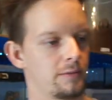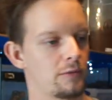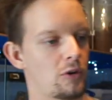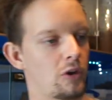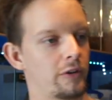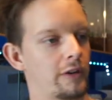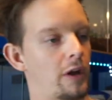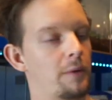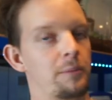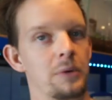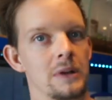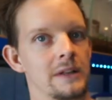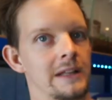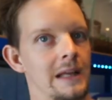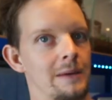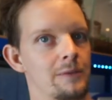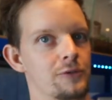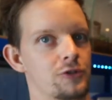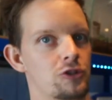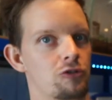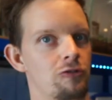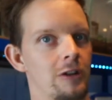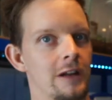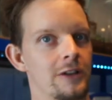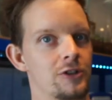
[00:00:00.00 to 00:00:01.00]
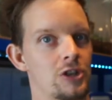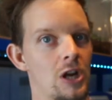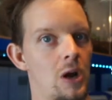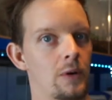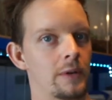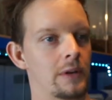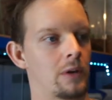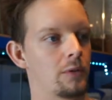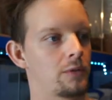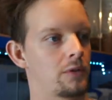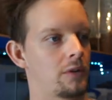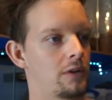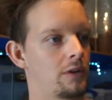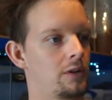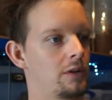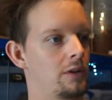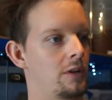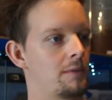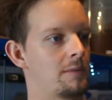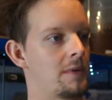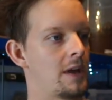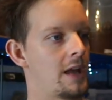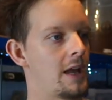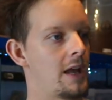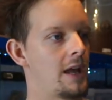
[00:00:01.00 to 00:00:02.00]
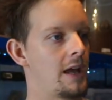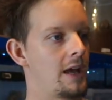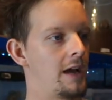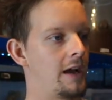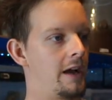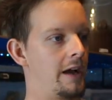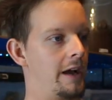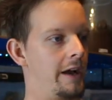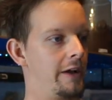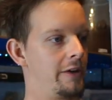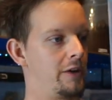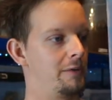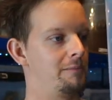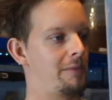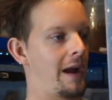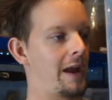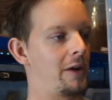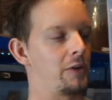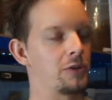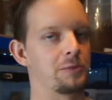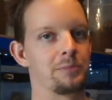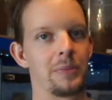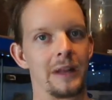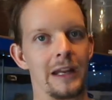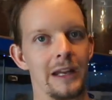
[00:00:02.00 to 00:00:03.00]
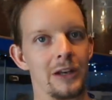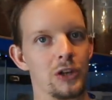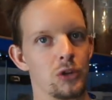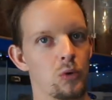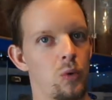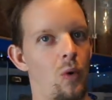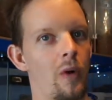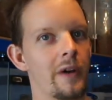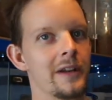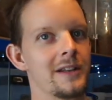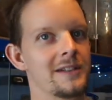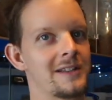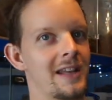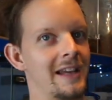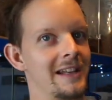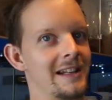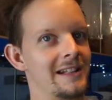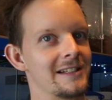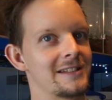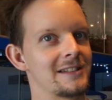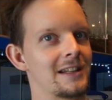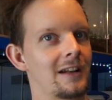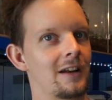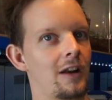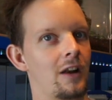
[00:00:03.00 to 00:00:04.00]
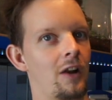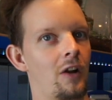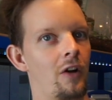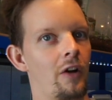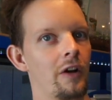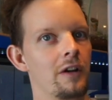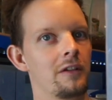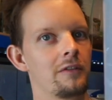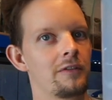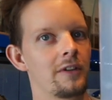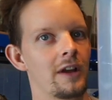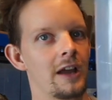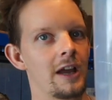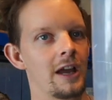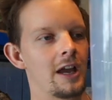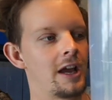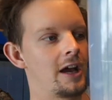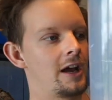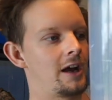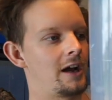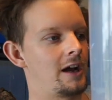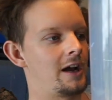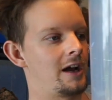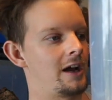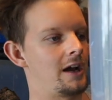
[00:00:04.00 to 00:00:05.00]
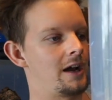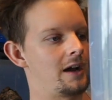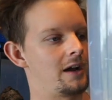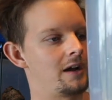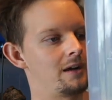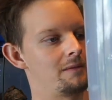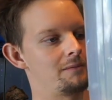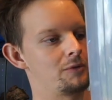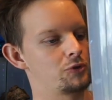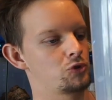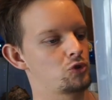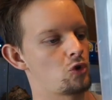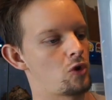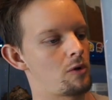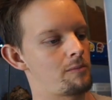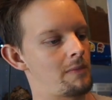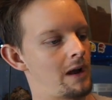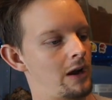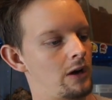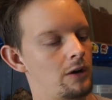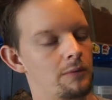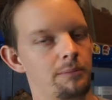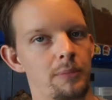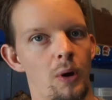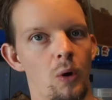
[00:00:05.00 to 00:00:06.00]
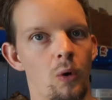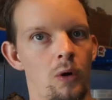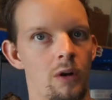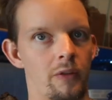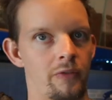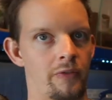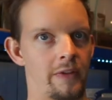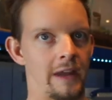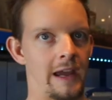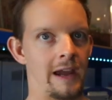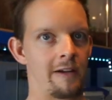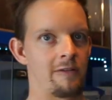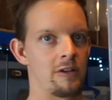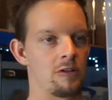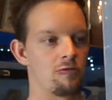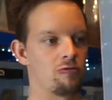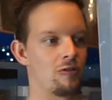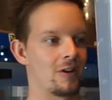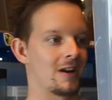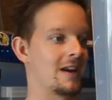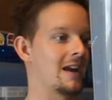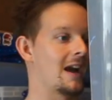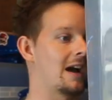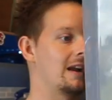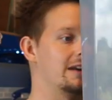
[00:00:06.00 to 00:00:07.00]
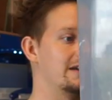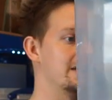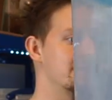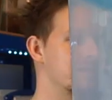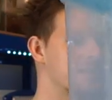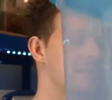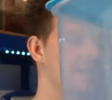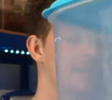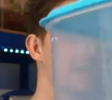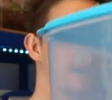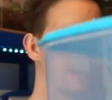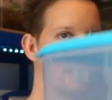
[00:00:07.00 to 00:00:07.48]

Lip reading: I'll put his name on screen. Shout out to him. Your male's been in twice and he's still alive. Mature male, Pocotheria regalis.